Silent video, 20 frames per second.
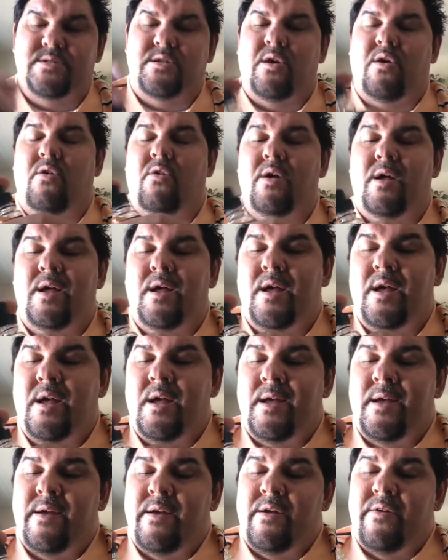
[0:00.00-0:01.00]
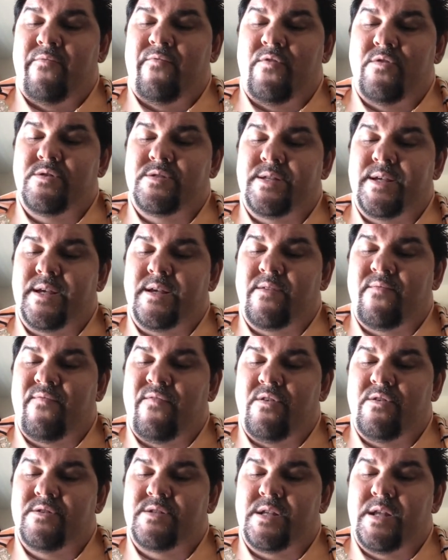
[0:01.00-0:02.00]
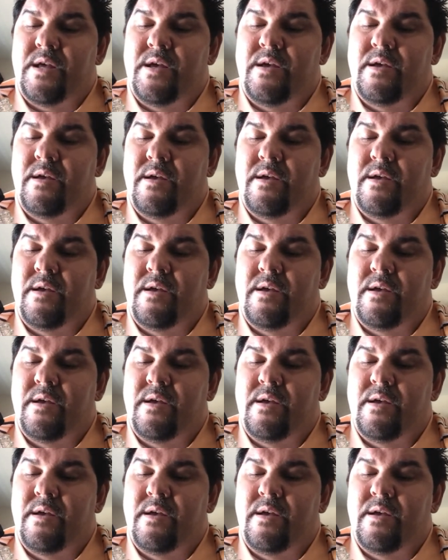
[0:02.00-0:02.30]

So, first things first.